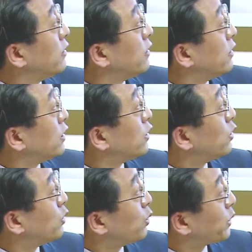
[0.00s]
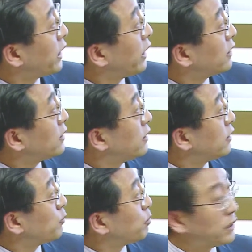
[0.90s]
So looking at
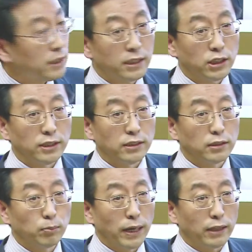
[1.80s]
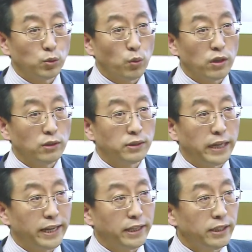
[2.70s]
the predictions, by
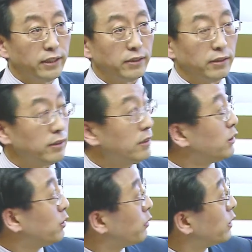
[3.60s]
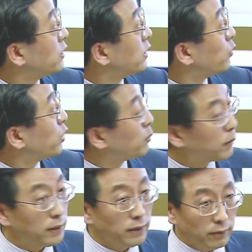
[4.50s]
2018, this university will
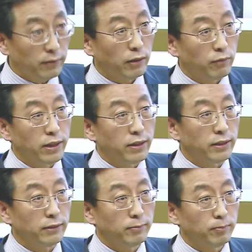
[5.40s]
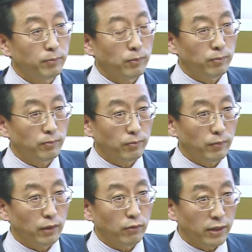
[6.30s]
be within
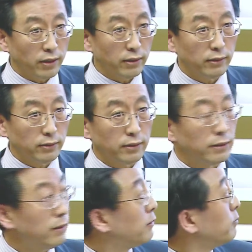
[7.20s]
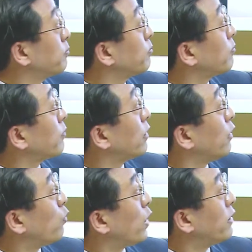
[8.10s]
the
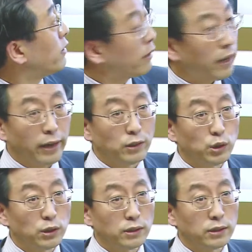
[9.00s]
100